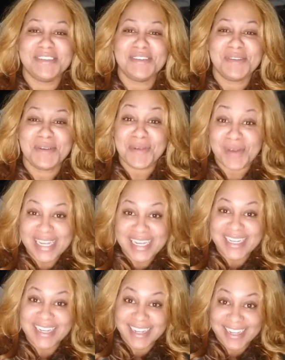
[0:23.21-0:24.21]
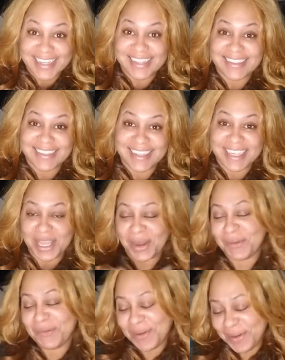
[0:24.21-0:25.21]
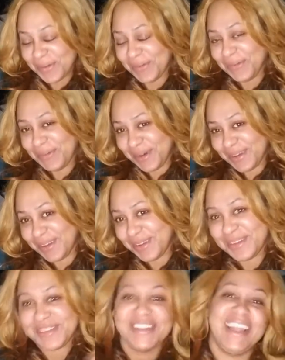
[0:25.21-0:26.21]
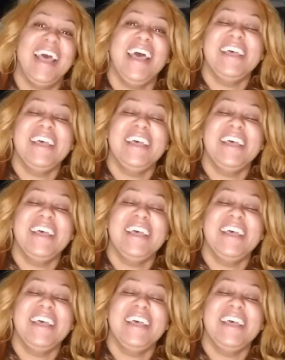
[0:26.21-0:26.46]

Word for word: to twenty nineteen. Woo woo!